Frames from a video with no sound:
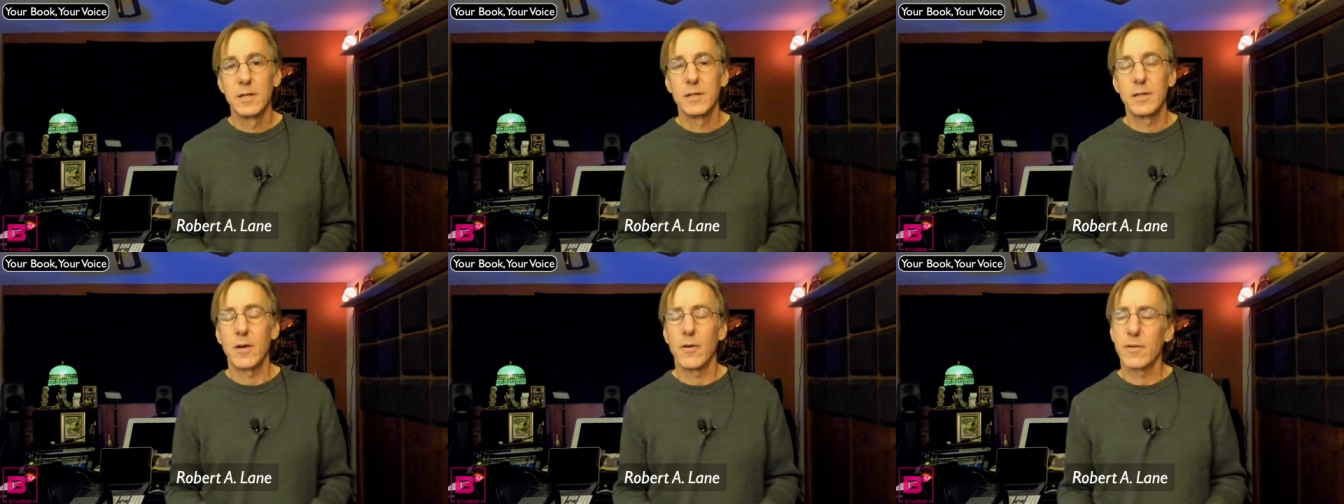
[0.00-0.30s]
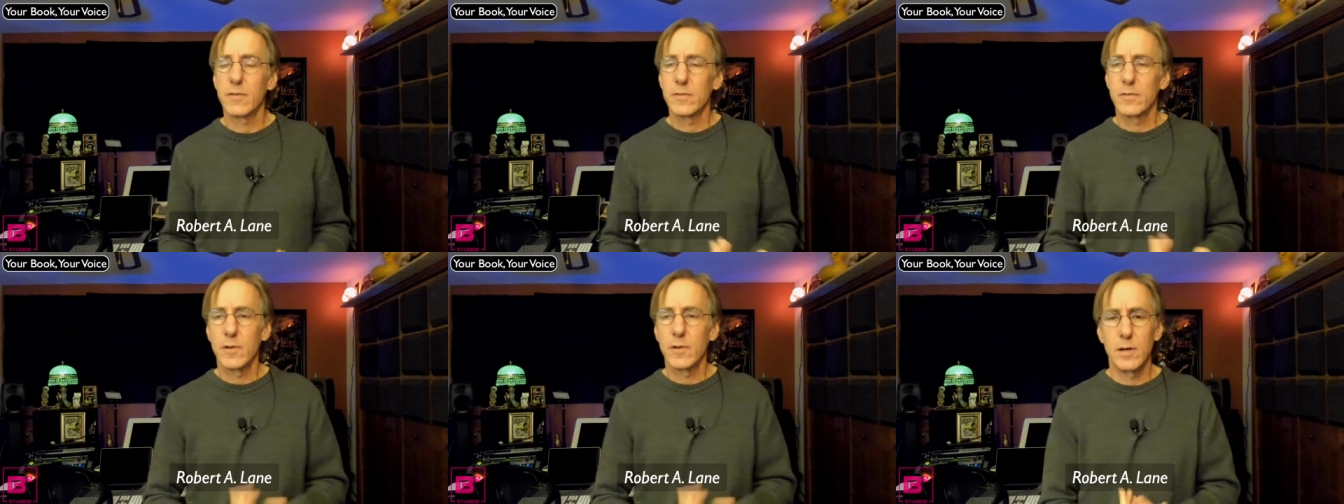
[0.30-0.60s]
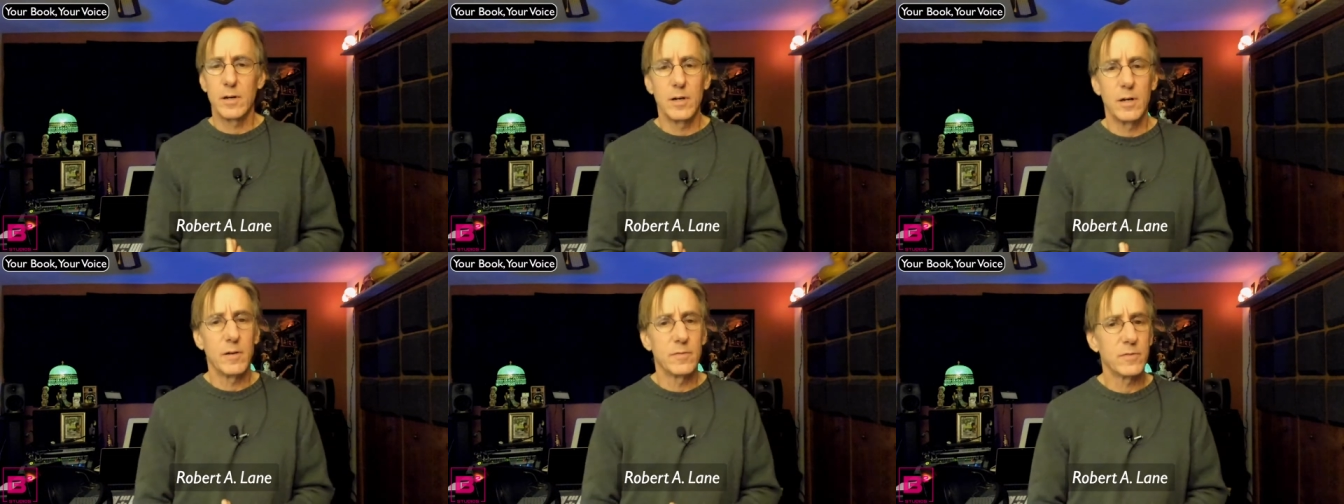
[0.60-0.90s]
Now,
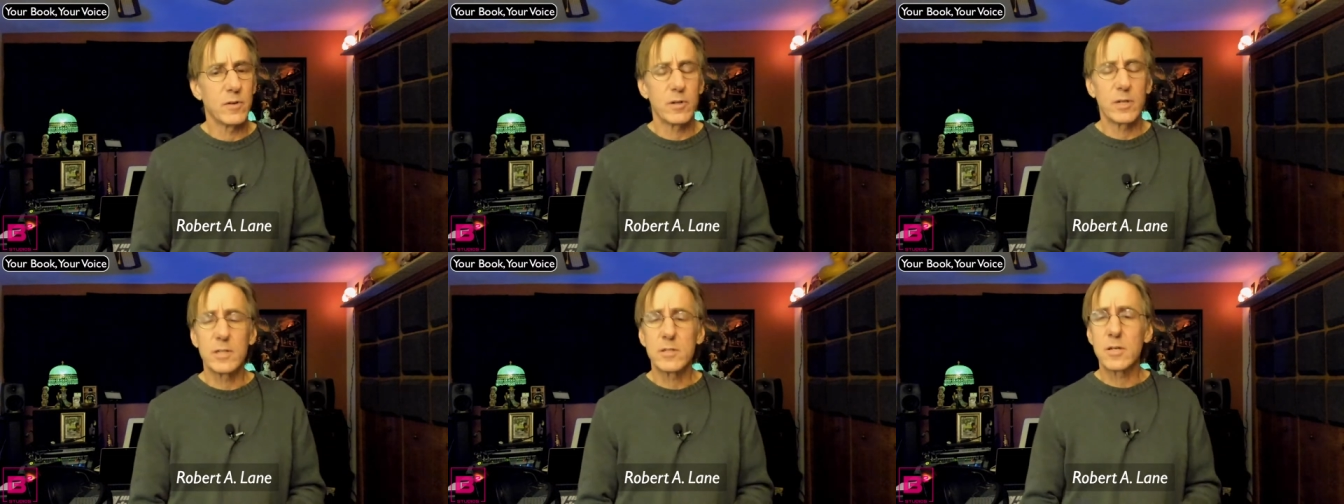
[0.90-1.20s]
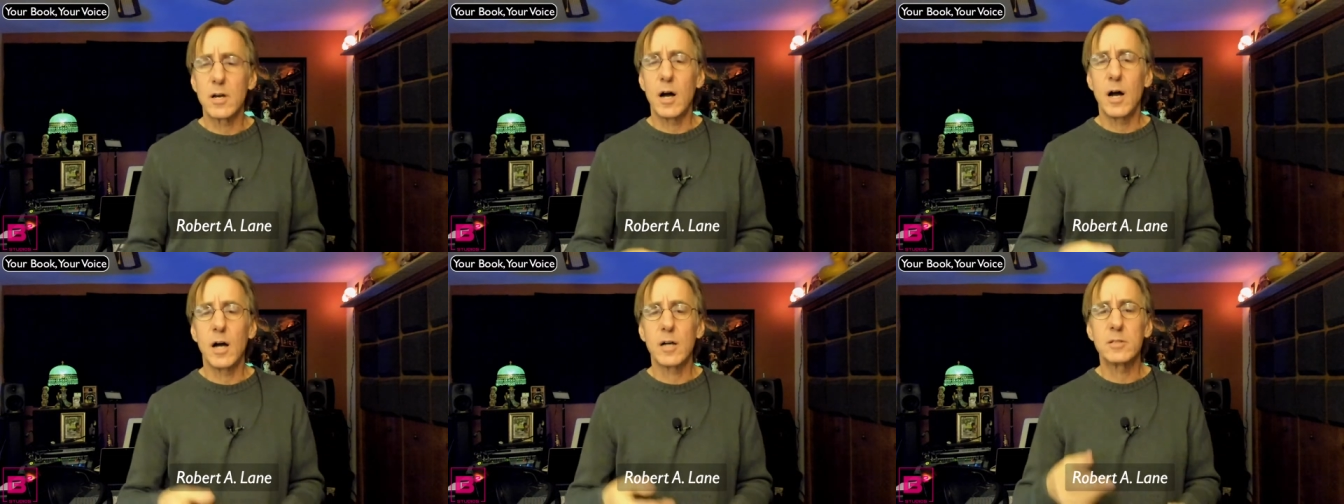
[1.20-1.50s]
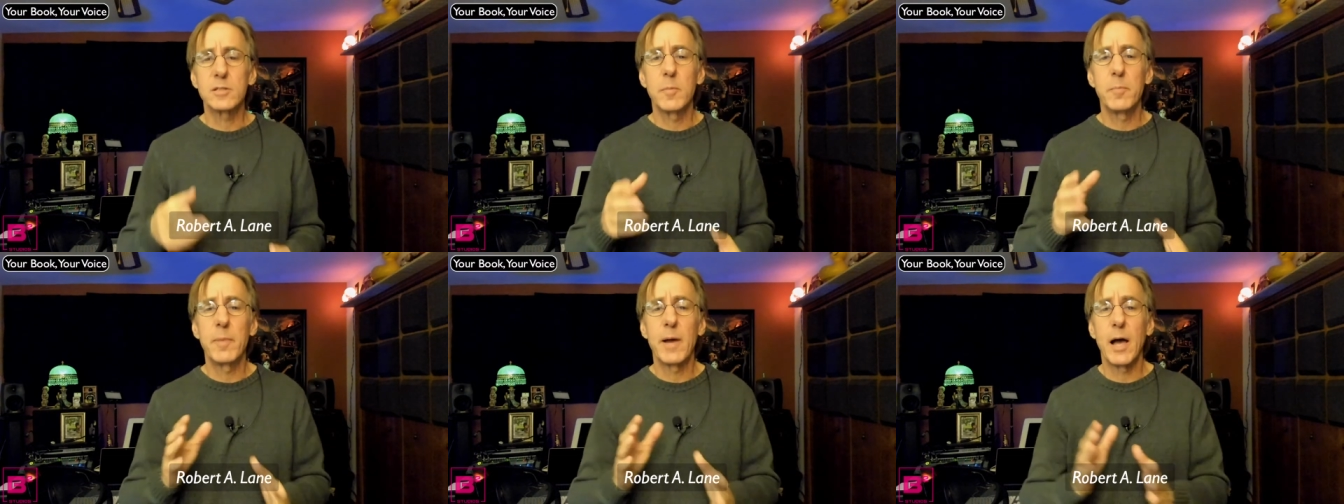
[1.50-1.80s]
uh, I've already
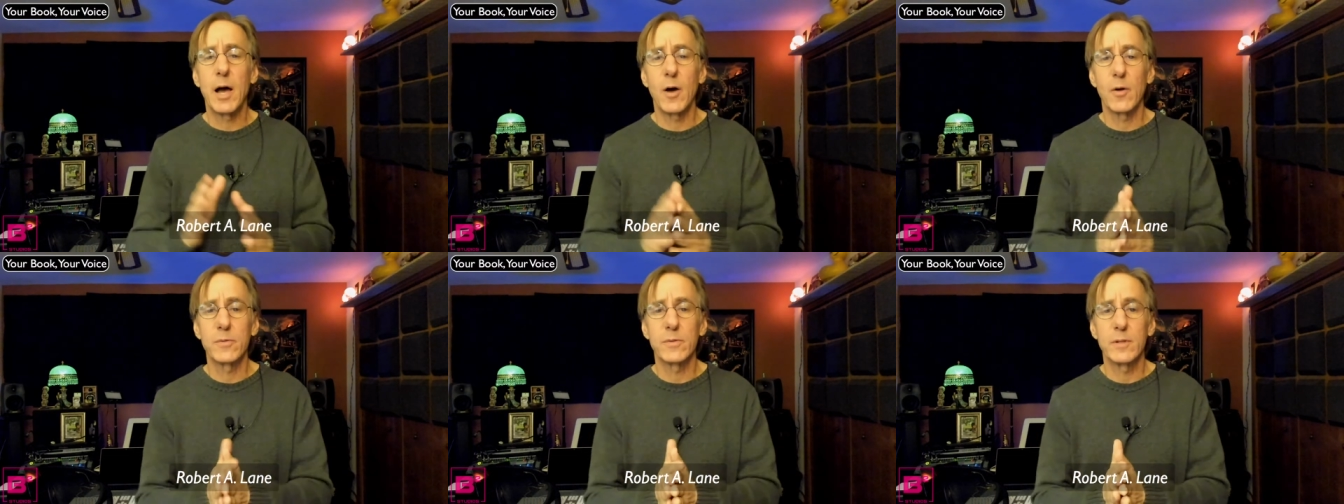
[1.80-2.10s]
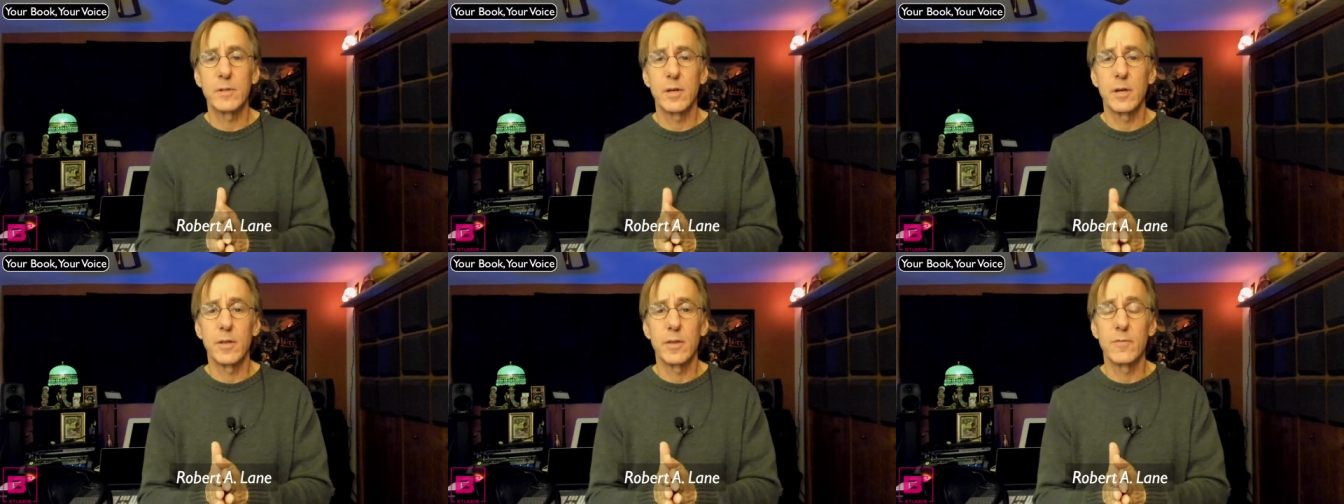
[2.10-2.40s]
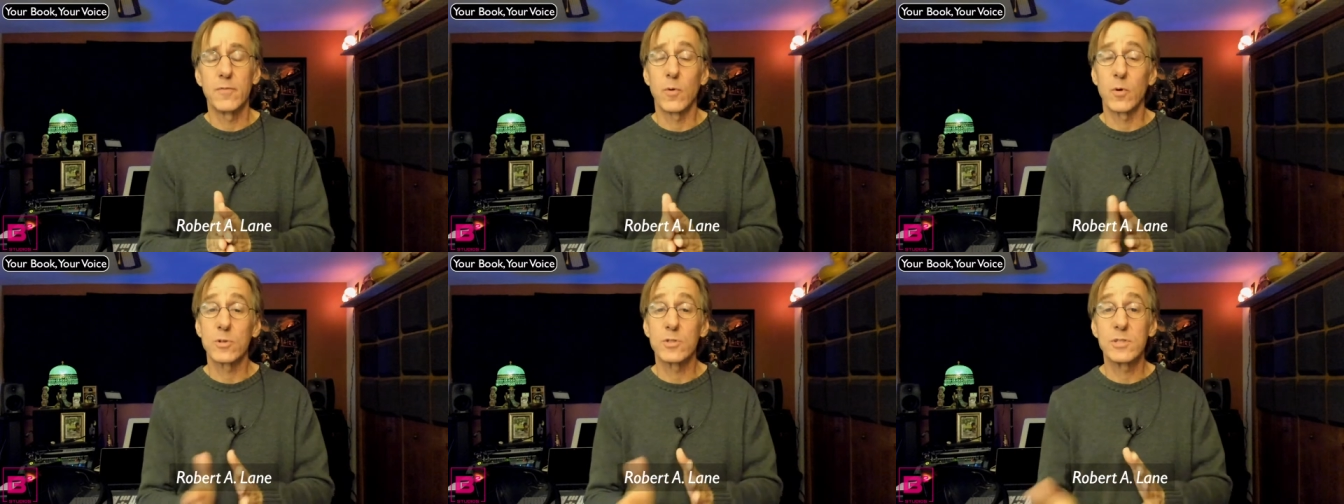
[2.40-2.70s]
talked about uh, the
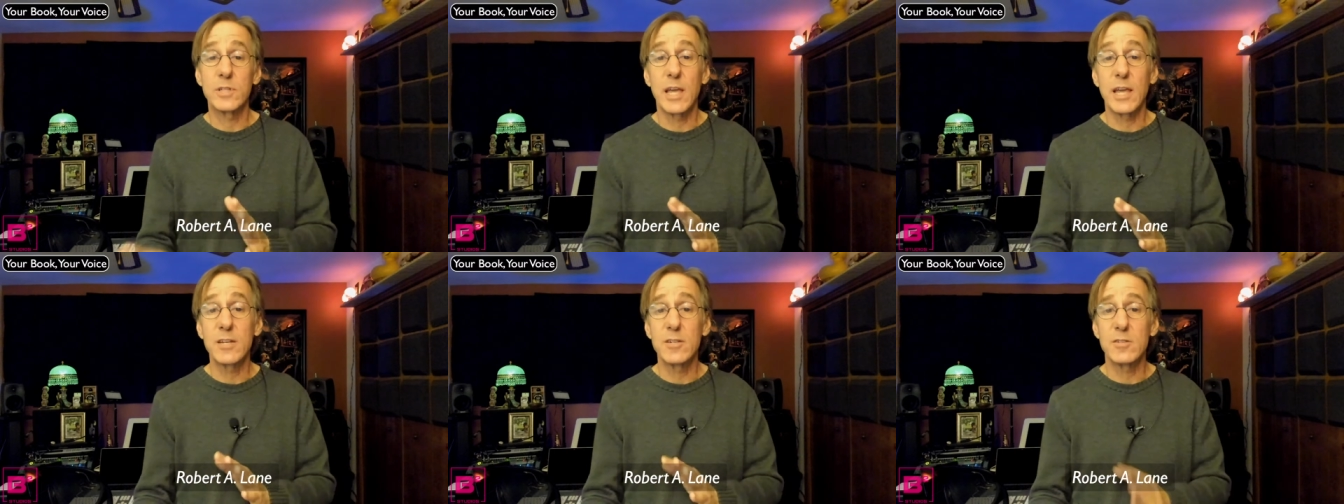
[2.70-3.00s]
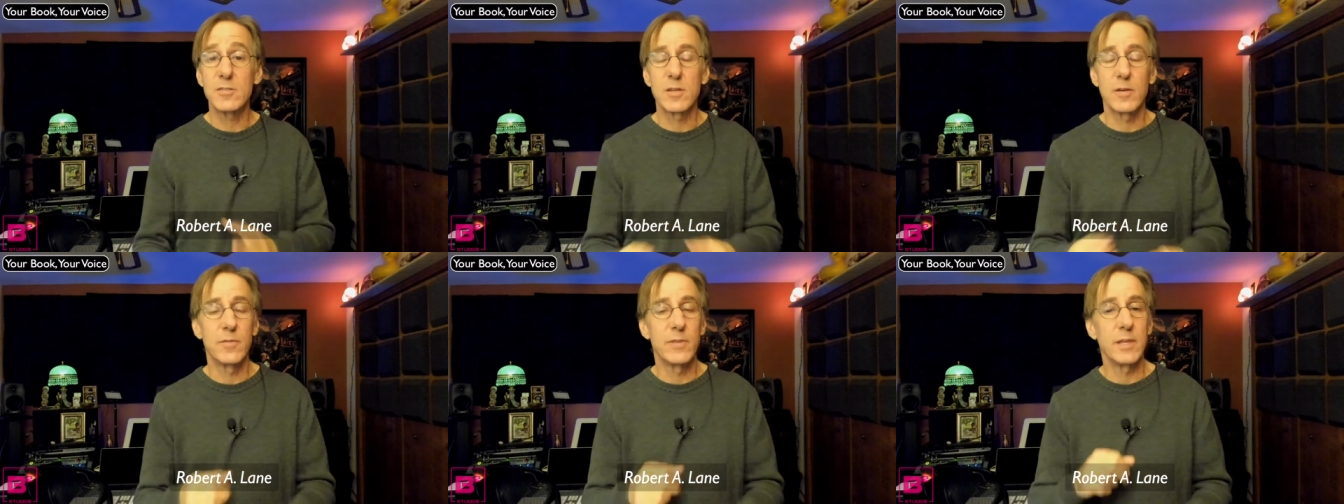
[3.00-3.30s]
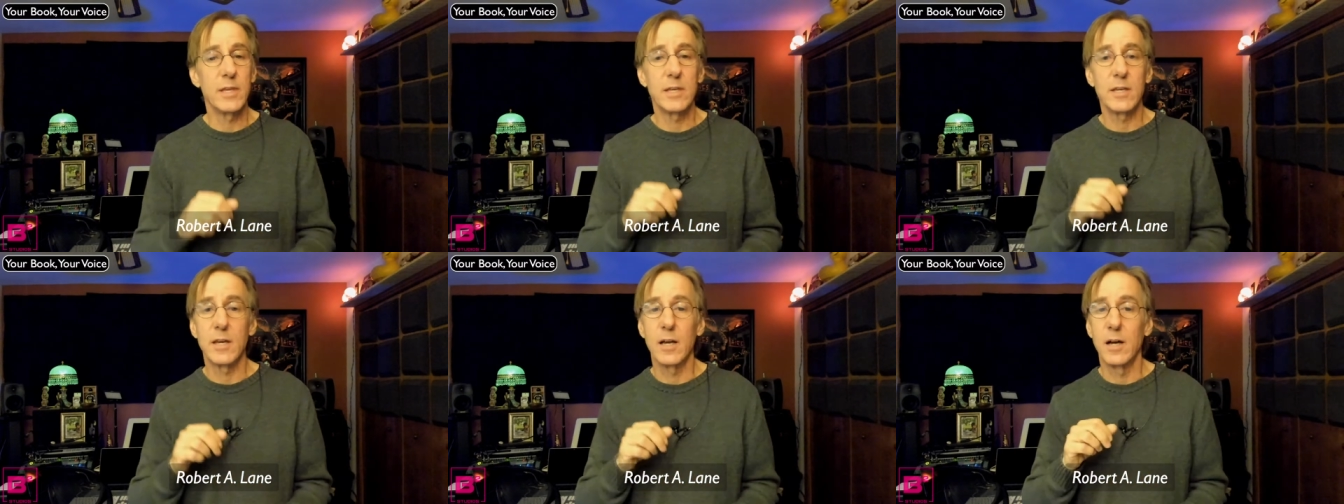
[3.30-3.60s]
four stages of
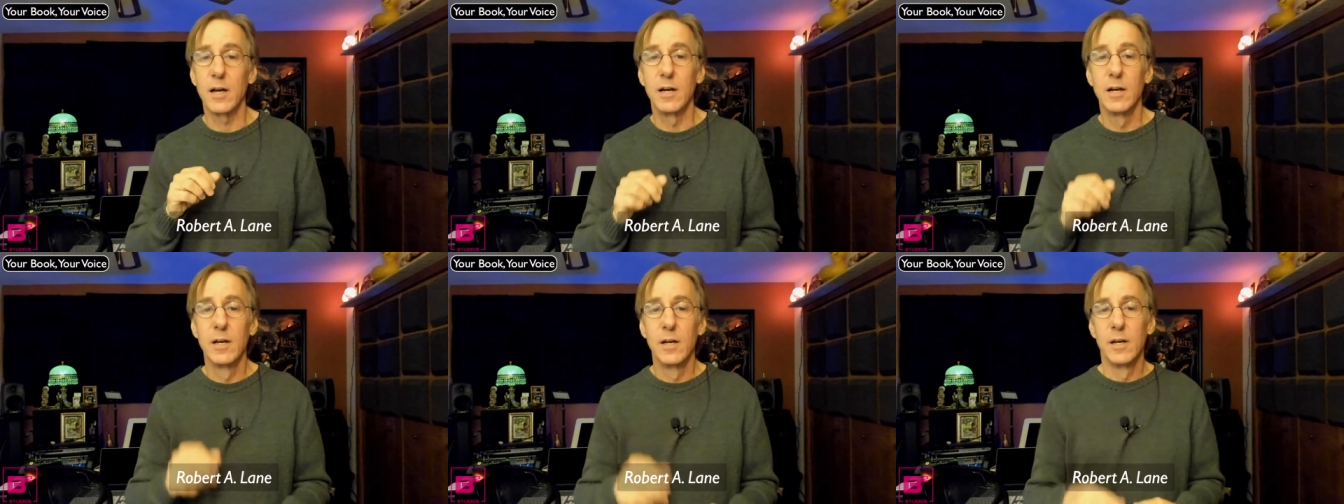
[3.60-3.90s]
the uh,